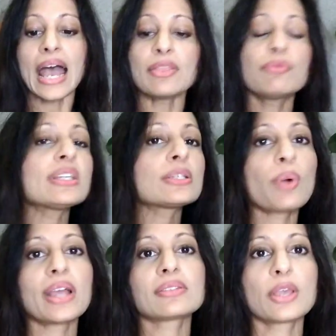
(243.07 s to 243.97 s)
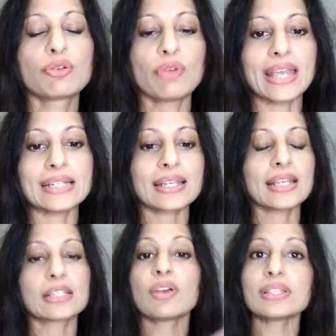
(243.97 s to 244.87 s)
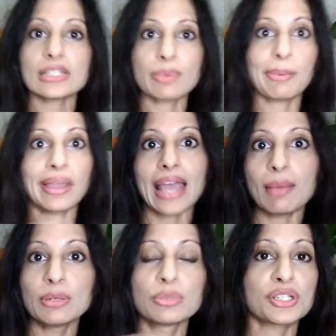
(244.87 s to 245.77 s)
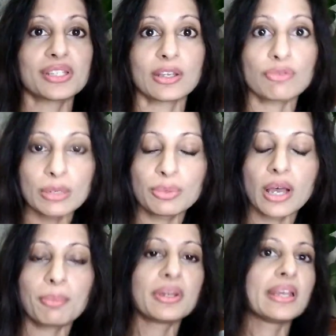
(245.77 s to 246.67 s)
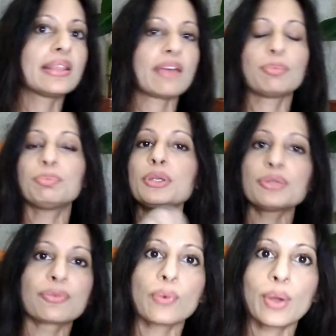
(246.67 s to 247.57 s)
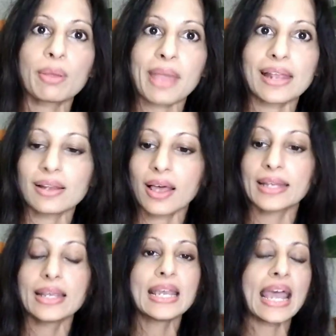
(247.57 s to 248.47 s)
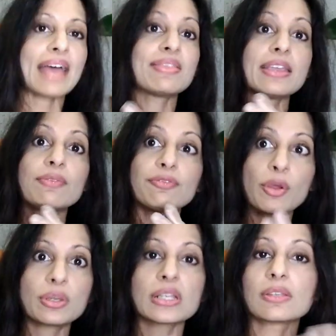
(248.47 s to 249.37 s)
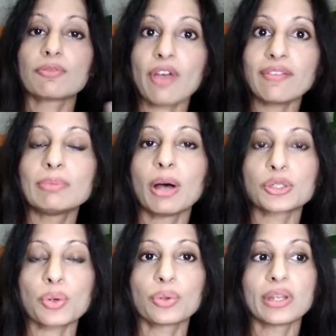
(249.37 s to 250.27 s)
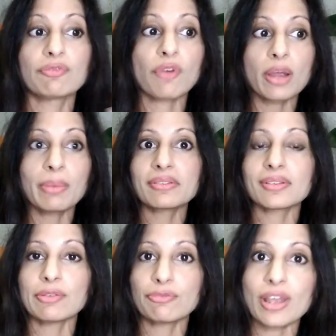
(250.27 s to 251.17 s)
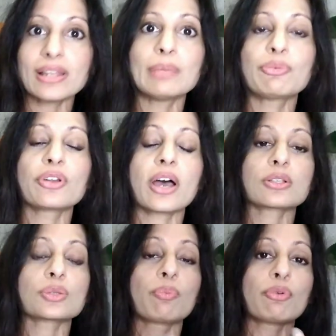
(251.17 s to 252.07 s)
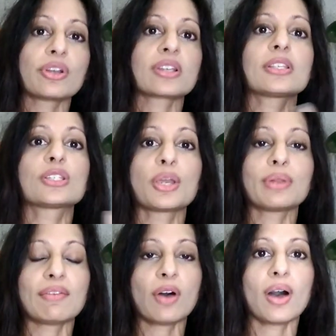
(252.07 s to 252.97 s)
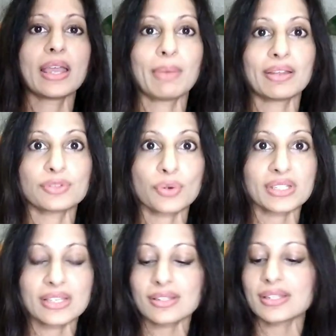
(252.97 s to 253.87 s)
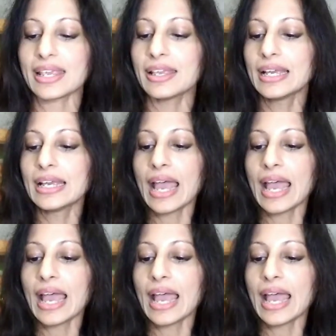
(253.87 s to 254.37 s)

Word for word: And the reason why it's so great is firstly, it's made by Gamblin, which is an incredible company. They have a beautiful oil paint line and they focus very much on environmentally friendly products or products that don't have a high amount of toxicity.